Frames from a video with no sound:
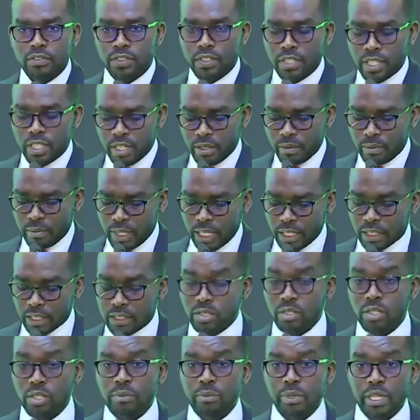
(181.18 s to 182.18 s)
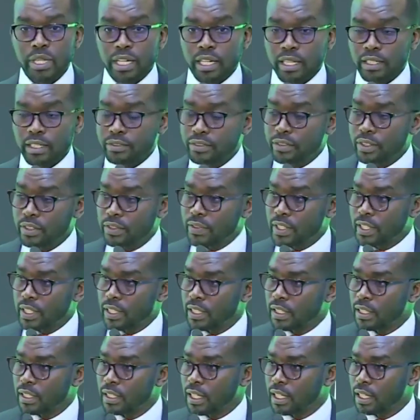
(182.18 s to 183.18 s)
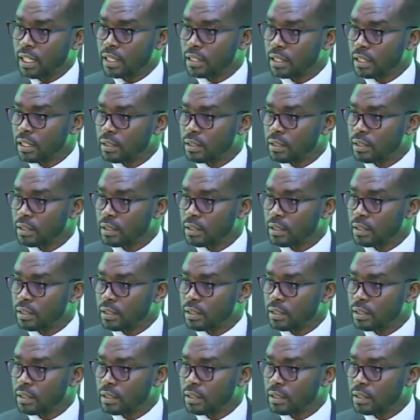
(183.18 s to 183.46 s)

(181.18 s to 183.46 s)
the remarks on behalf of the Council of